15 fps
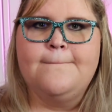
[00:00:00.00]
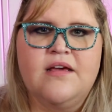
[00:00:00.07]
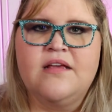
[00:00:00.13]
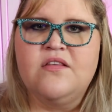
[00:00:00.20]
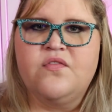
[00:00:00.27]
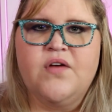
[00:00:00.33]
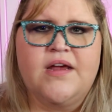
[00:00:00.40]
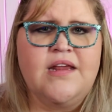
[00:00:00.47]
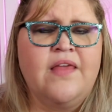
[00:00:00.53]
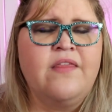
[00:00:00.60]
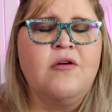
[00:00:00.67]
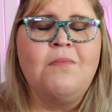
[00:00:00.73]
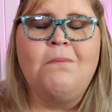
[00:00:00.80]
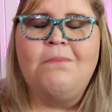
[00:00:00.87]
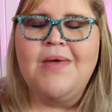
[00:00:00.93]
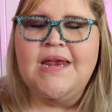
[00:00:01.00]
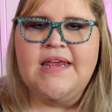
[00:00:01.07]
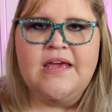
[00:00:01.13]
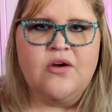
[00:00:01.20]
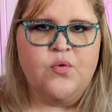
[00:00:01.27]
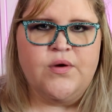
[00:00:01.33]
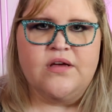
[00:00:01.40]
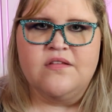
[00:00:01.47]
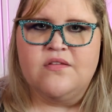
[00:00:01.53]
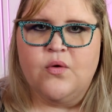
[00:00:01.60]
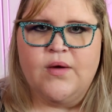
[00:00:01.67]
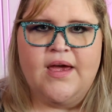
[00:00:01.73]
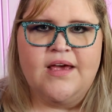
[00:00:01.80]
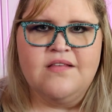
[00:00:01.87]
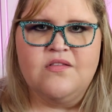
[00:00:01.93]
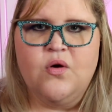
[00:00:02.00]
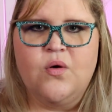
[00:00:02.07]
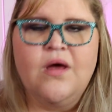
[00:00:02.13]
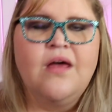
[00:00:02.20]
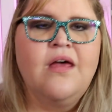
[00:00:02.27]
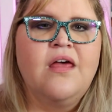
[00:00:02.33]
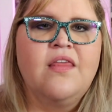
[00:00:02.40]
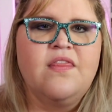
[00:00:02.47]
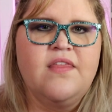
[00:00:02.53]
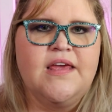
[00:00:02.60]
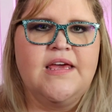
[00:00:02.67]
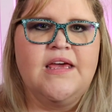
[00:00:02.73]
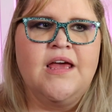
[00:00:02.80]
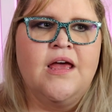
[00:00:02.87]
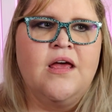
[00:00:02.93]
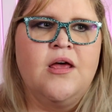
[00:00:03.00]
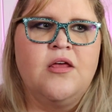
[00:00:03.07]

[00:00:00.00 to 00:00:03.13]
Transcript: It's fun. And there are many quilts, okay? So the